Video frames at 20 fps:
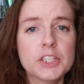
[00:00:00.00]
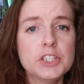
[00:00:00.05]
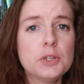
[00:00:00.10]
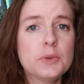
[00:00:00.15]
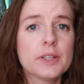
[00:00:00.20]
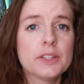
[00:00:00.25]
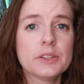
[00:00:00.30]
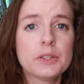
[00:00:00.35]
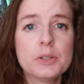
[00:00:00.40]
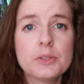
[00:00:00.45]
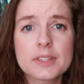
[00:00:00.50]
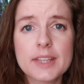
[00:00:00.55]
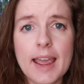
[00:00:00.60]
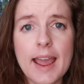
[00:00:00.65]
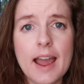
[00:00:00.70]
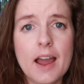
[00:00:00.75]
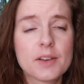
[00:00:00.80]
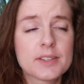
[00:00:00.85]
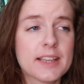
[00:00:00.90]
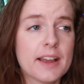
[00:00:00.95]
You can lose a
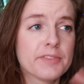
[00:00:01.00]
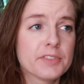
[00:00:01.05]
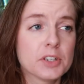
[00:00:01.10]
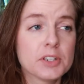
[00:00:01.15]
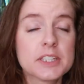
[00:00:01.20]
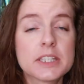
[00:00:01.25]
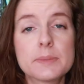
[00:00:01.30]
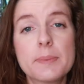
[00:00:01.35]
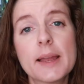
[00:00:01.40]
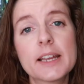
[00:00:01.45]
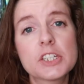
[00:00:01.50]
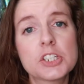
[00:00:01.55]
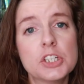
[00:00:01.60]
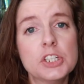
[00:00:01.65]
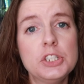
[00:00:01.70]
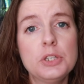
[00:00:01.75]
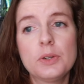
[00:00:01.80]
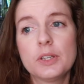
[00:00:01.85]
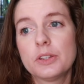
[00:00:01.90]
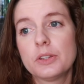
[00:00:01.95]
house after
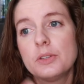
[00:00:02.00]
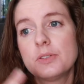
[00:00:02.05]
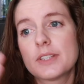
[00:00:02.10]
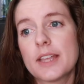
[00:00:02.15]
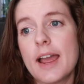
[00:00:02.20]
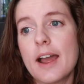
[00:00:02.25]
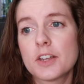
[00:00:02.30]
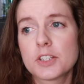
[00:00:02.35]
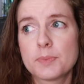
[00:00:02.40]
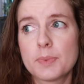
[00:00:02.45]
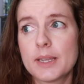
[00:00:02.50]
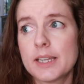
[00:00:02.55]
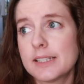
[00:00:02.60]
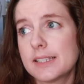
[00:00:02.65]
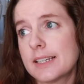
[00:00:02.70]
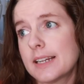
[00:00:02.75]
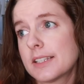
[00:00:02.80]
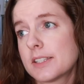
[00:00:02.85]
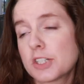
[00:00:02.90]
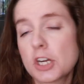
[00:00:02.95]
inspection. You can lose a house because
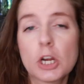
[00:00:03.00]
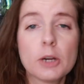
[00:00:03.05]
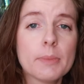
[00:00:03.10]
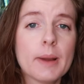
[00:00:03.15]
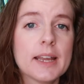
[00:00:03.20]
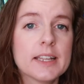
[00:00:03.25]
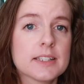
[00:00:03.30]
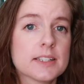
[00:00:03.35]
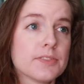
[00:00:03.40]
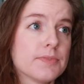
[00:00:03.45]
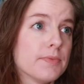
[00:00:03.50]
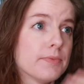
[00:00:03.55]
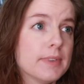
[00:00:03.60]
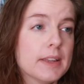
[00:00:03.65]
it has termites.